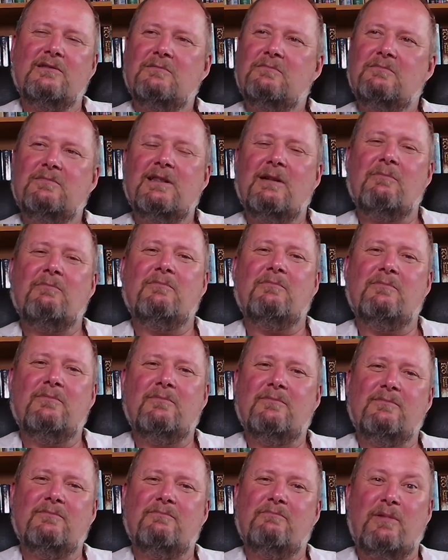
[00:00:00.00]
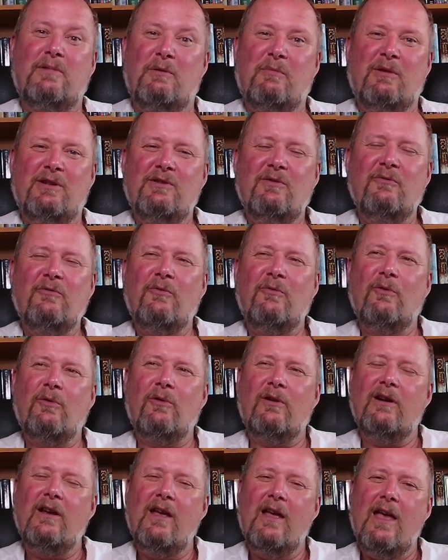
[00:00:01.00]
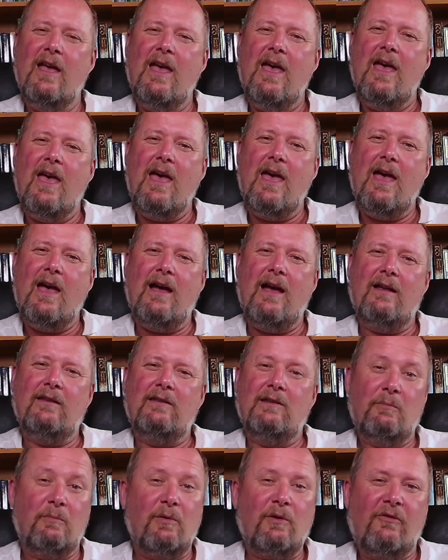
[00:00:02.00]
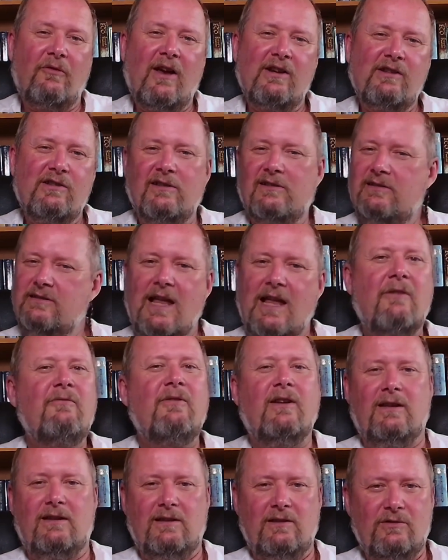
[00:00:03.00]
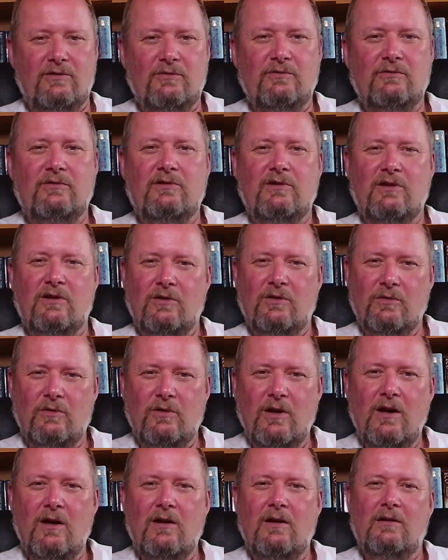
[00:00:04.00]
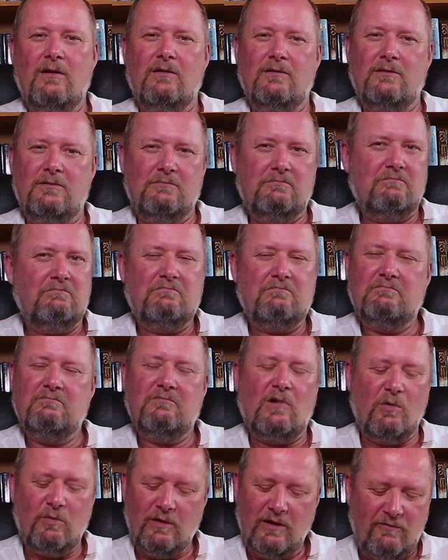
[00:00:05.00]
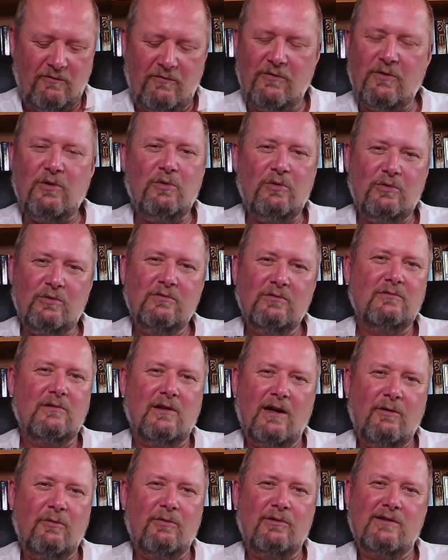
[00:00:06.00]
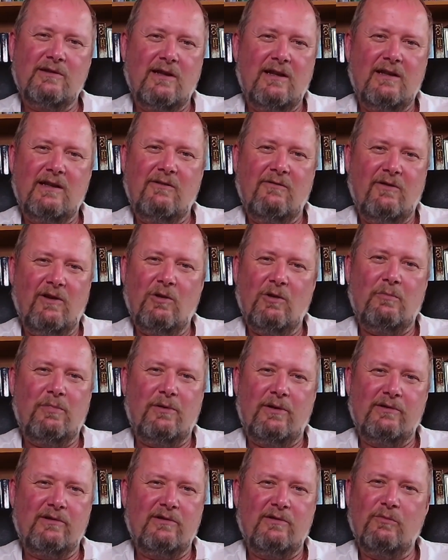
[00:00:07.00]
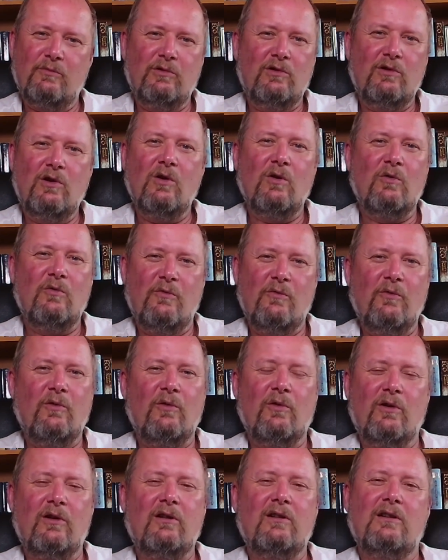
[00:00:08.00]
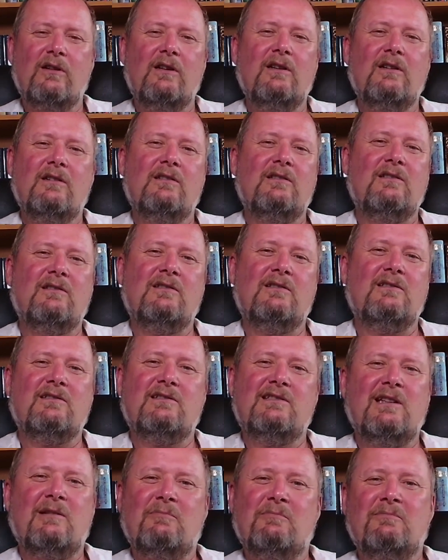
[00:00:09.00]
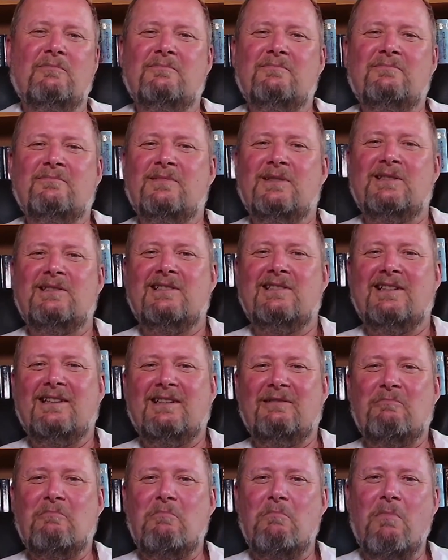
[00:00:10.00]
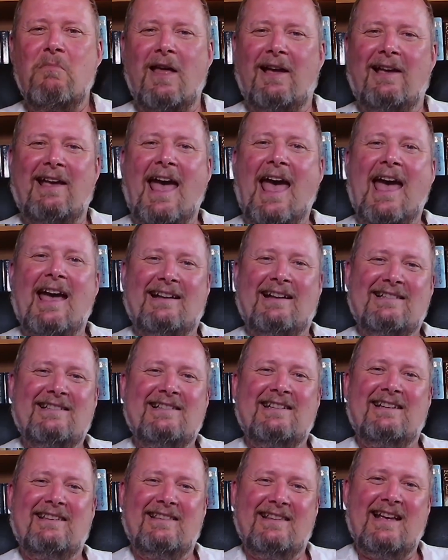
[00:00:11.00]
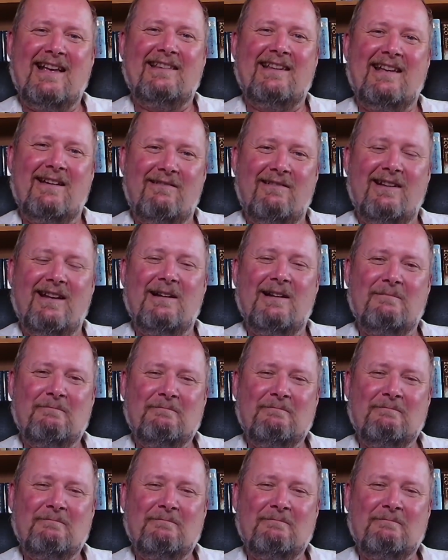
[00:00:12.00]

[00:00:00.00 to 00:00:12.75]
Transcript: some permission for, and the professionals definitely do. So. Only few, I would say, developers would go for some, let's say, black acts in that area.